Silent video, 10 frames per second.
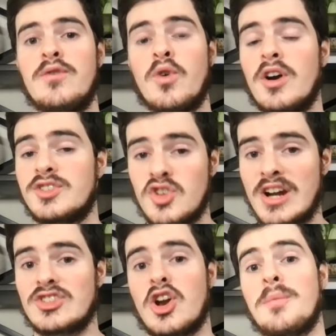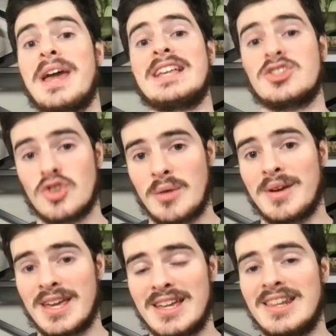Also trying to start on my Instagram
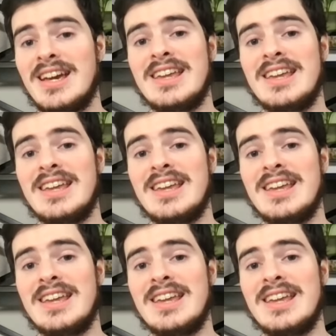again.